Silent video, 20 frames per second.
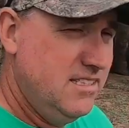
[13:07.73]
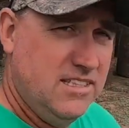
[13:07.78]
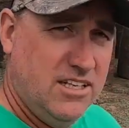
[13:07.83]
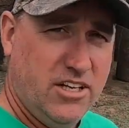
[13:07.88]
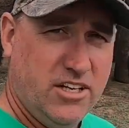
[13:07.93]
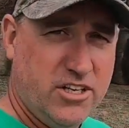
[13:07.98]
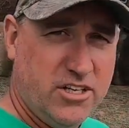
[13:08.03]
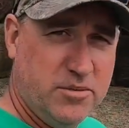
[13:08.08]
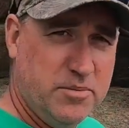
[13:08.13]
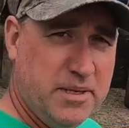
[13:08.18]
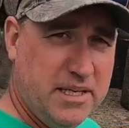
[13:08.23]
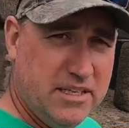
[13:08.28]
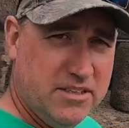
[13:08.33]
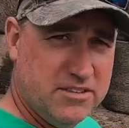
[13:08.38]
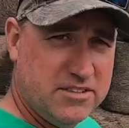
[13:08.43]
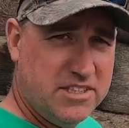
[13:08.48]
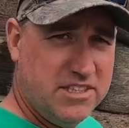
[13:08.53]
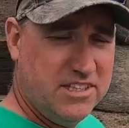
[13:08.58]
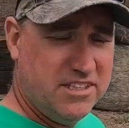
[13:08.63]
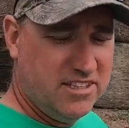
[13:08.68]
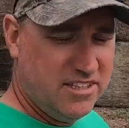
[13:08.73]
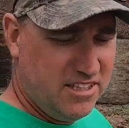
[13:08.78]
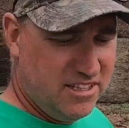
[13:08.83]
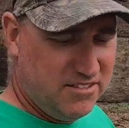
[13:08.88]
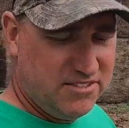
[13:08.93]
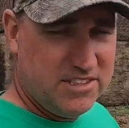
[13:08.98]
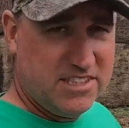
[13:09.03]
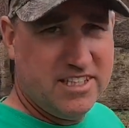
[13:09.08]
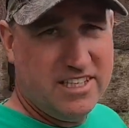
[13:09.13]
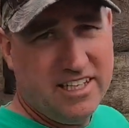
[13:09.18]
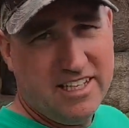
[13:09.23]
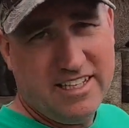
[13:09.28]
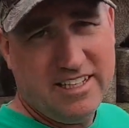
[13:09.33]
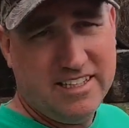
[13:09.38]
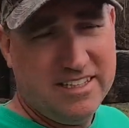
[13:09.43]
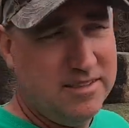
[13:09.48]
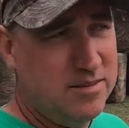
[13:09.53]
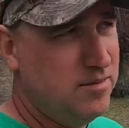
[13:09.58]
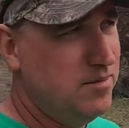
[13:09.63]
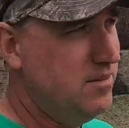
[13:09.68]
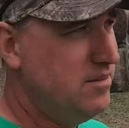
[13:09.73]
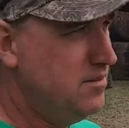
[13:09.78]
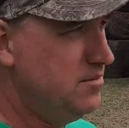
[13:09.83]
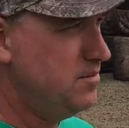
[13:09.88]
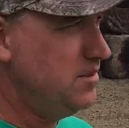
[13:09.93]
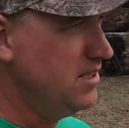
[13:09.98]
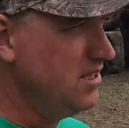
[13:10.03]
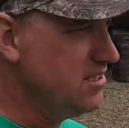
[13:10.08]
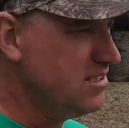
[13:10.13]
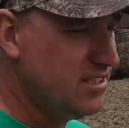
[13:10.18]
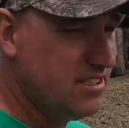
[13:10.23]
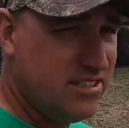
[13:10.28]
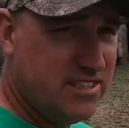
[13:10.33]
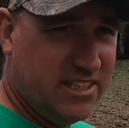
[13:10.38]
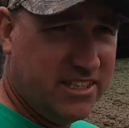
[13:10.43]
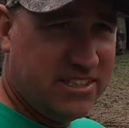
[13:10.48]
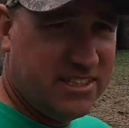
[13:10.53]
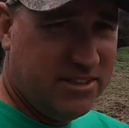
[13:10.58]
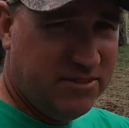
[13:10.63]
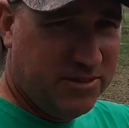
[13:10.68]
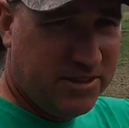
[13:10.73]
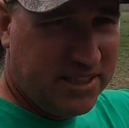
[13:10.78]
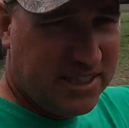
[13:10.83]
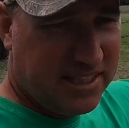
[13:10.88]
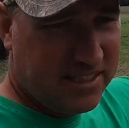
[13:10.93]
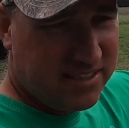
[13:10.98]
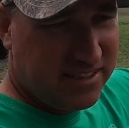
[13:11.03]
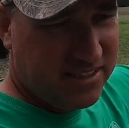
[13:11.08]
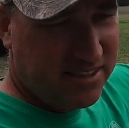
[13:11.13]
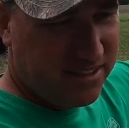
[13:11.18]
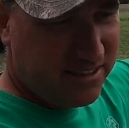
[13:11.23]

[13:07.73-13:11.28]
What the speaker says: 100 bales here delivered today, plus the 60 we got the